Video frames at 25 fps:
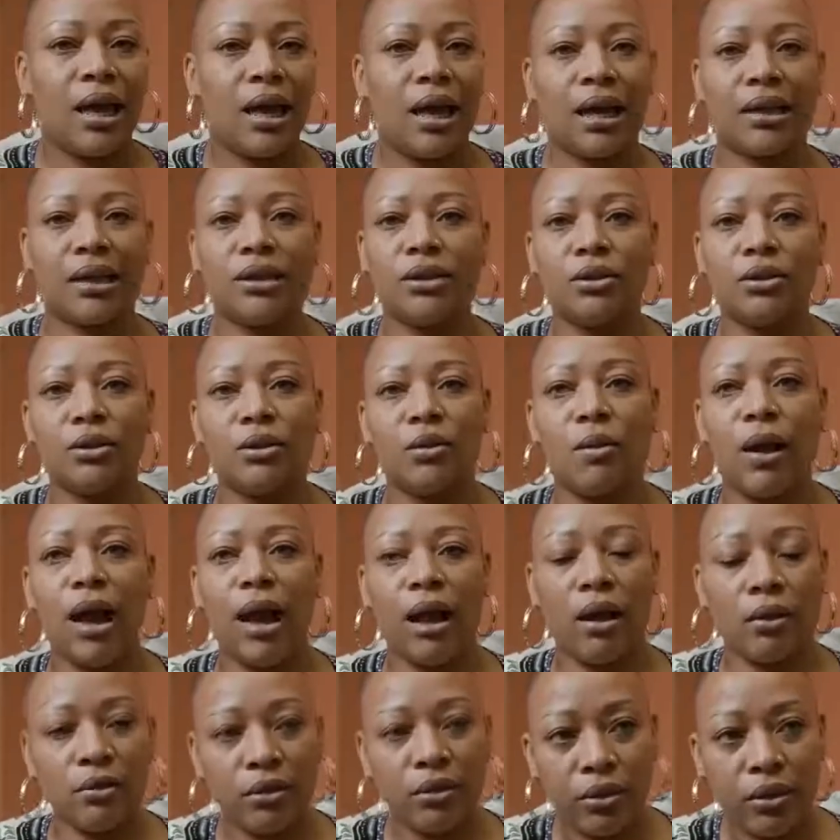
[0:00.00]
And so
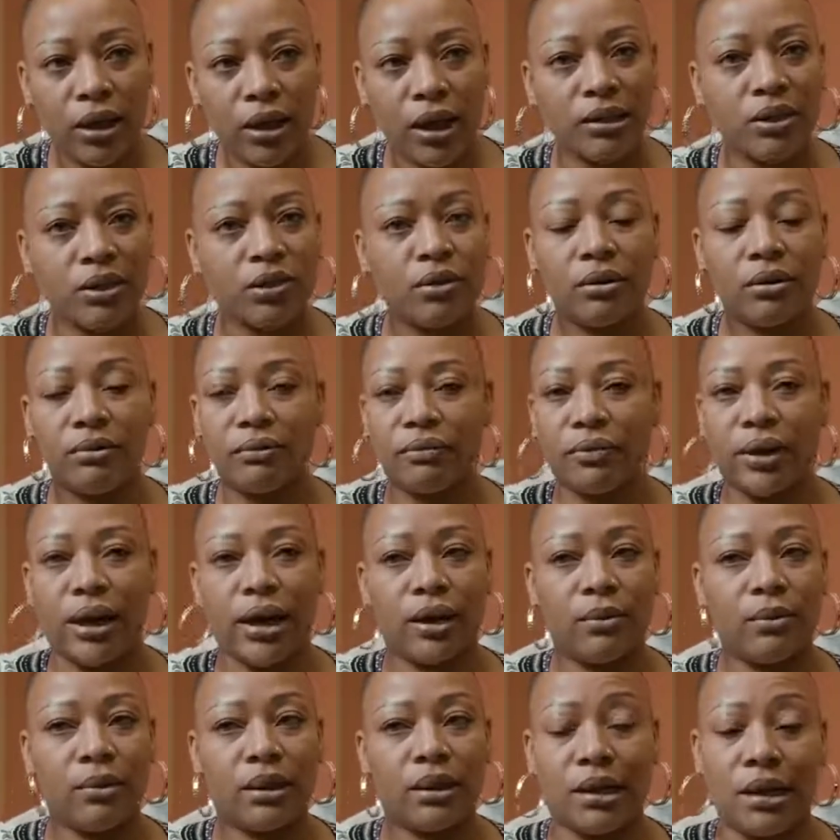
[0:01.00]
health has
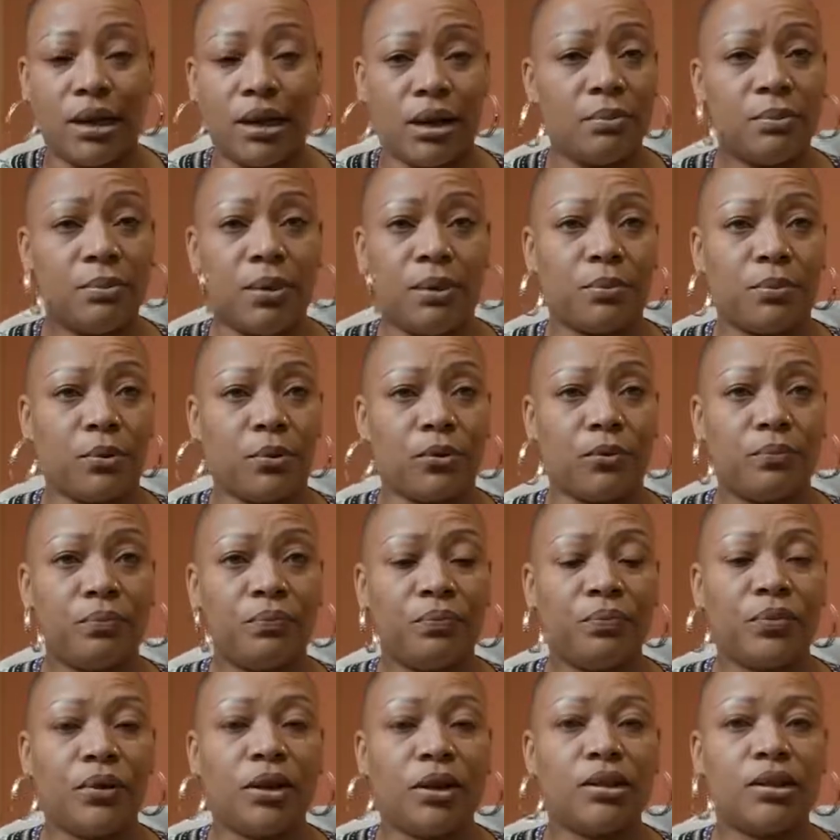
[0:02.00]
unified with a lot of people
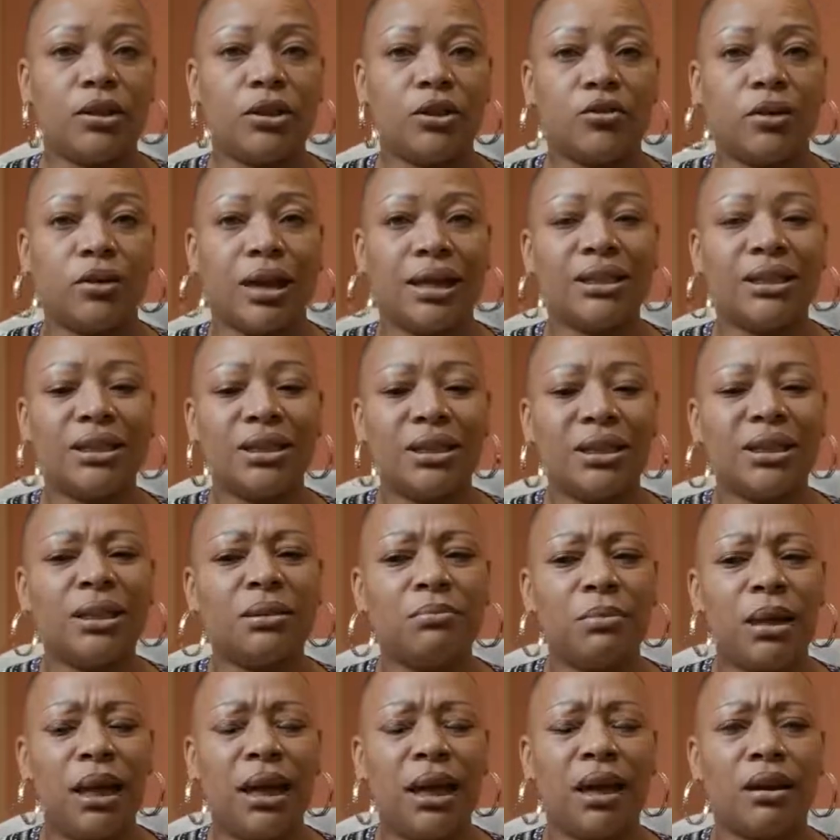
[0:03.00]
to try to just
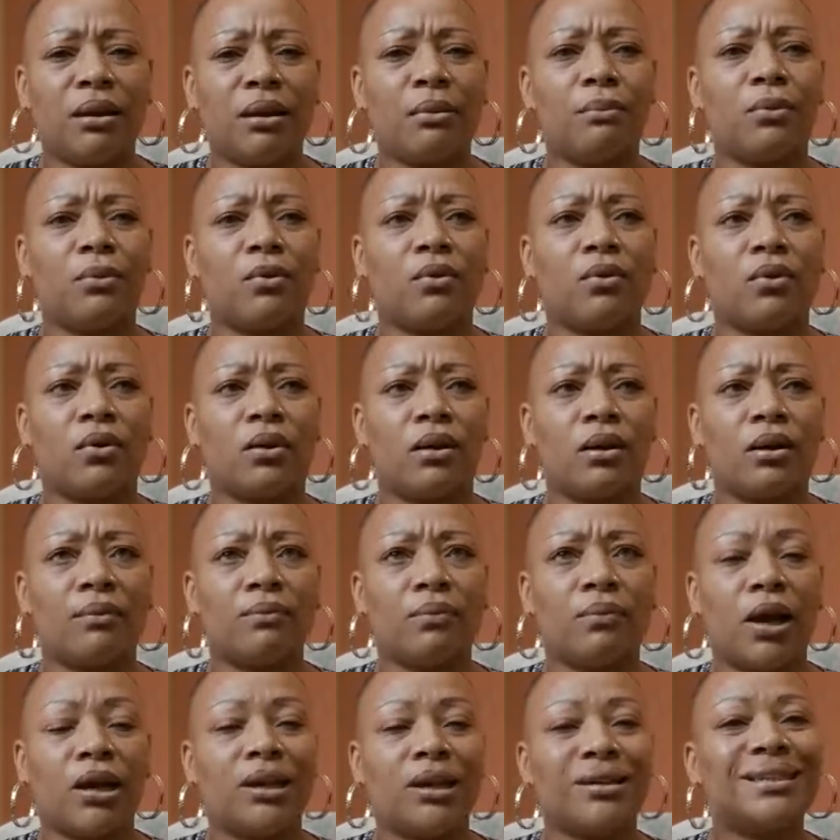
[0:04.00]
make it a more
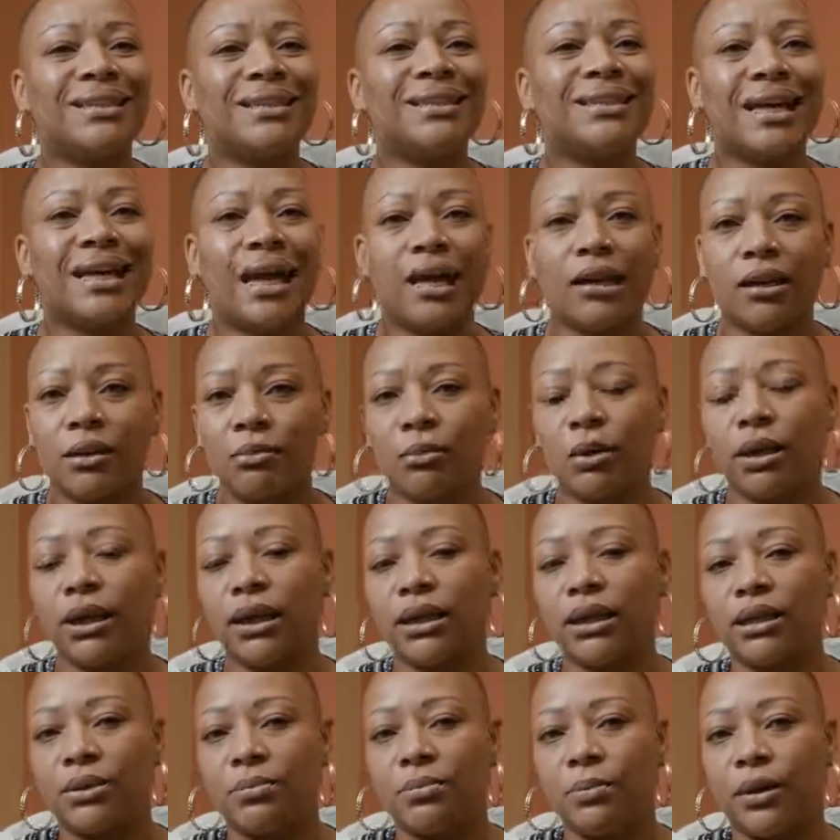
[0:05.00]
understandable
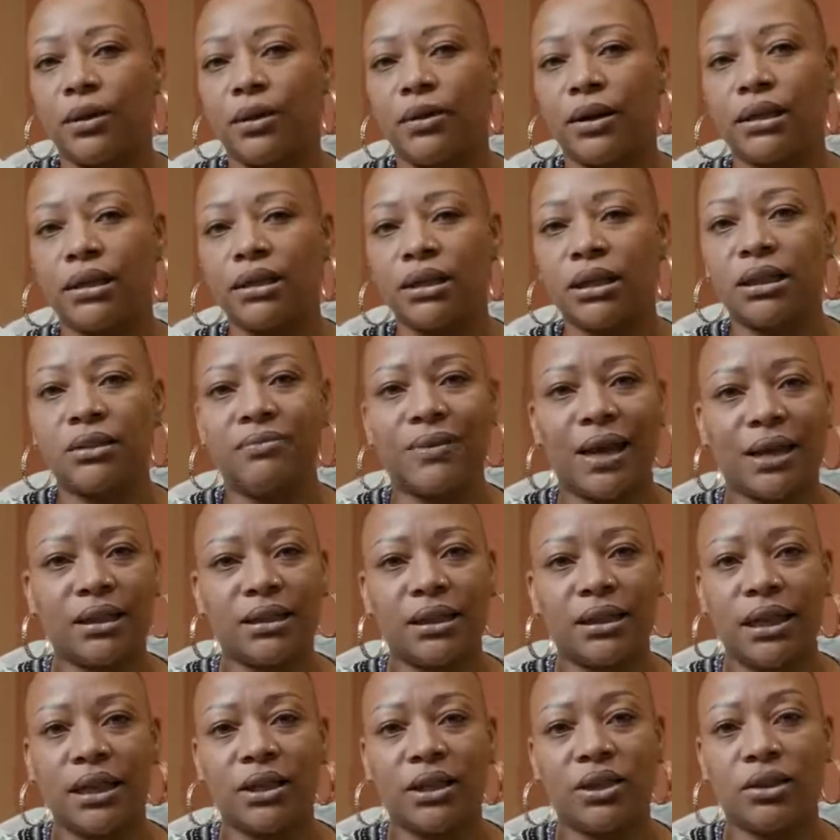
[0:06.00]
experience, because
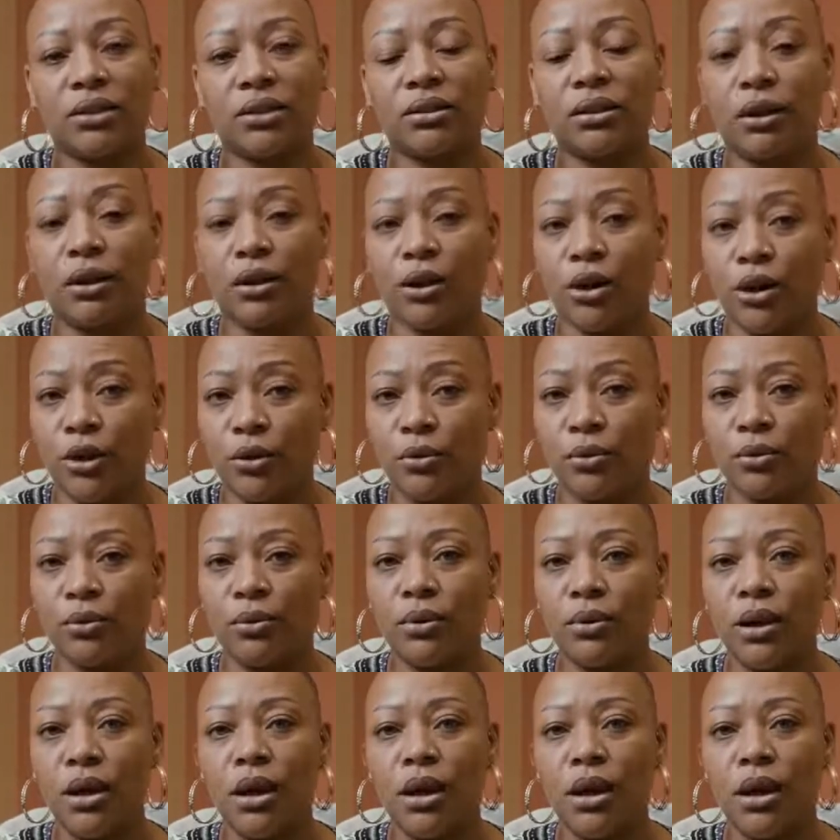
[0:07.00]
vaccinations aren't new,